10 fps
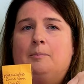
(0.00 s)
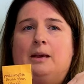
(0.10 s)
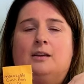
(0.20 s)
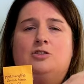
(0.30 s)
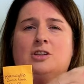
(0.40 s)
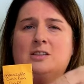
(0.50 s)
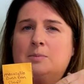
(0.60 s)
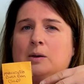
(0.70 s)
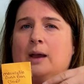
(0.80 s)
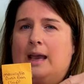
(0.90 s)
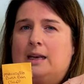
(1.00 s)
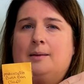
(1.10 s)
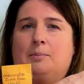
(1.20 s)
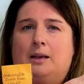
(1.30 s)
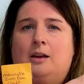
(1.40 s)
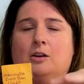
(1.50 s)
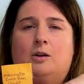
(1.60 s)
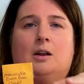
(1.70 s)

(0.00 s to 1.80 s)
because just about any bean you